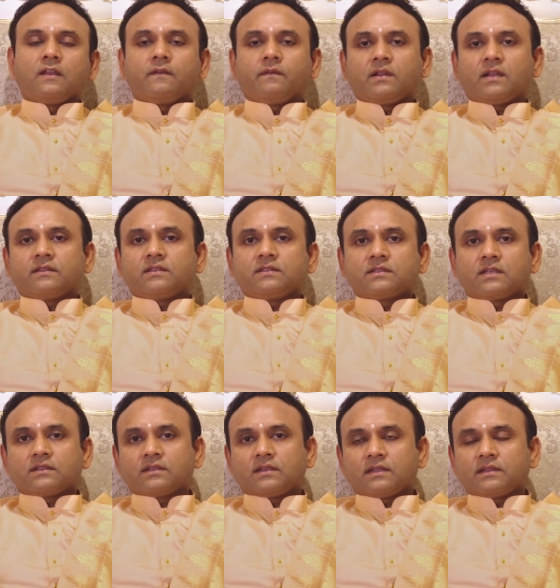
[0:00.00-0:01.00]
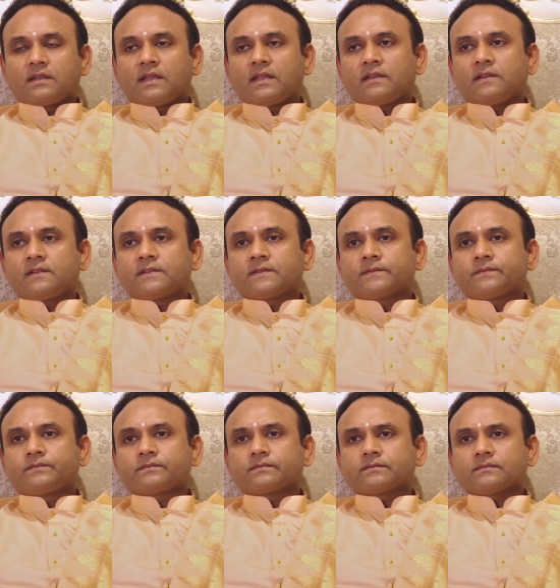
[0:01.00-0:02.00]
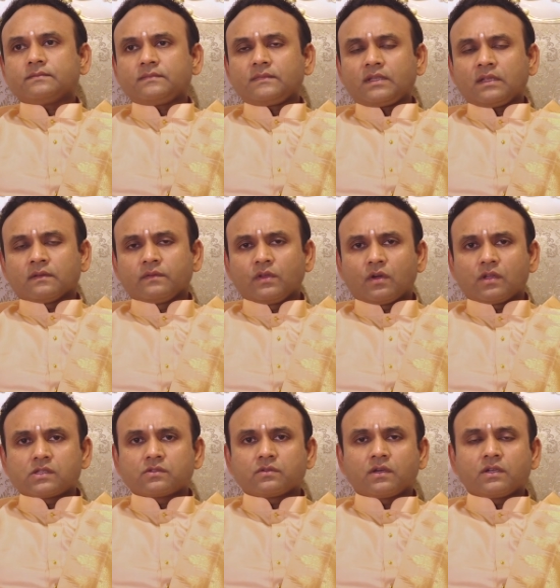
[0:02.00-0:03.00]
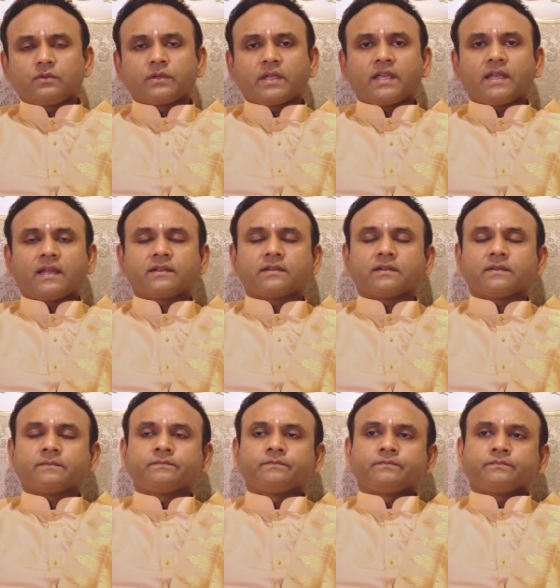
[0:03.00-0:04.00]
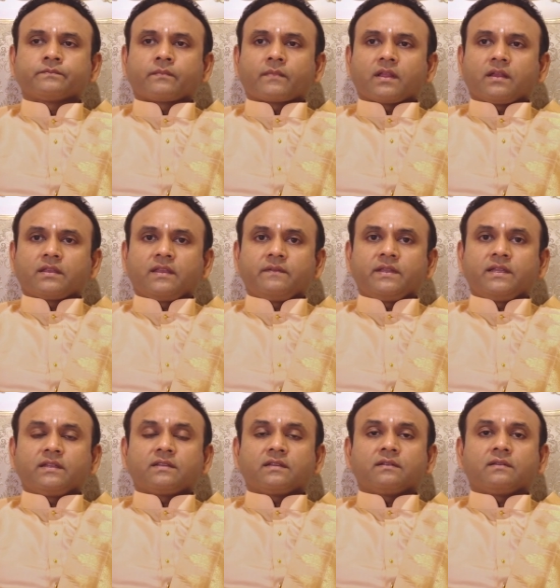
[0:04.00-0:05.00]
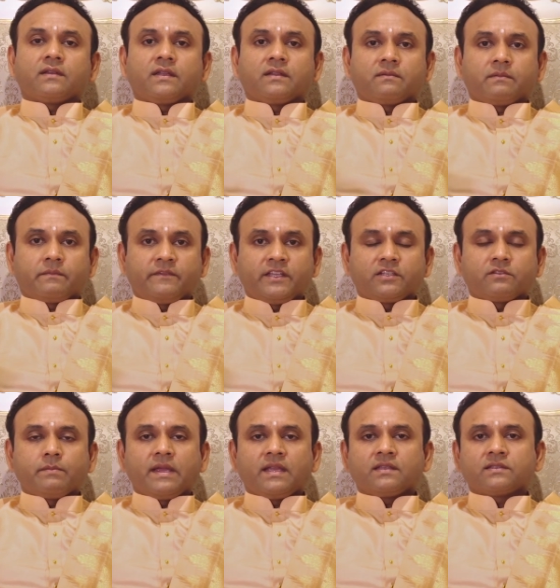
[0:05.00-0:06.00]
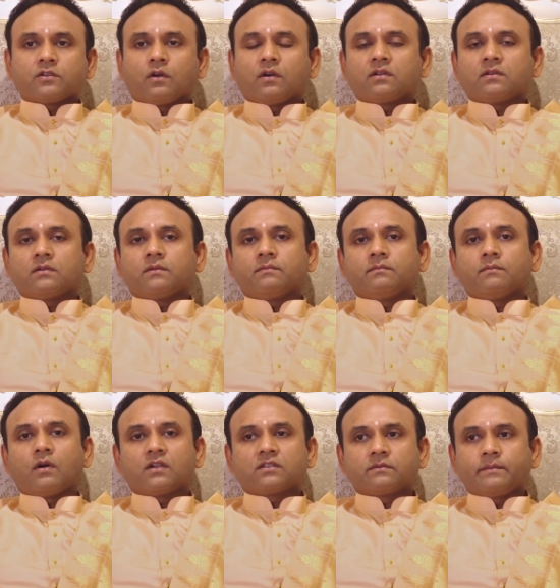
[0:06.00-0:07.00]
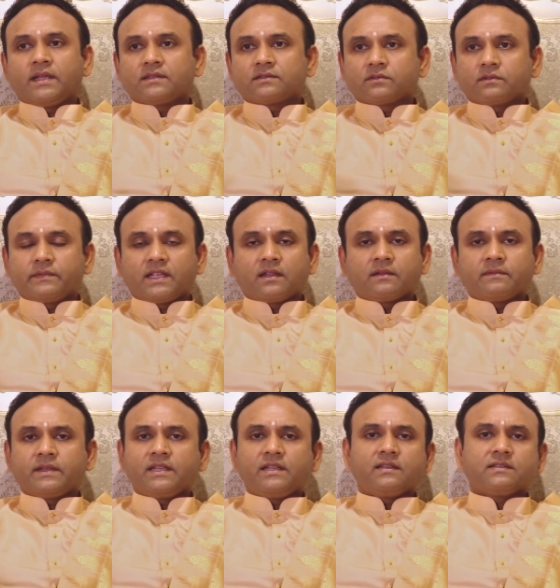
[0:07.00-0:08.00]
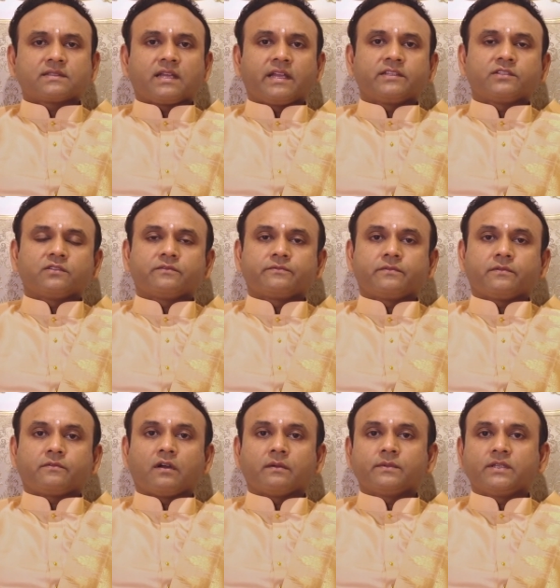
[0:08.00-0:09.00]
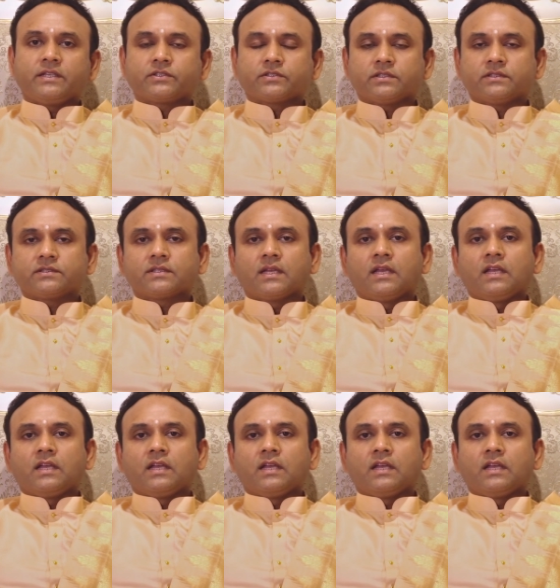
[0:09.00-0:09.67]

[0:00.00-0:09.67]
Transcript: Whereas in certain other areas, we also are looking at giving it in wheat-based or malt-based. So there are various kinds of formulations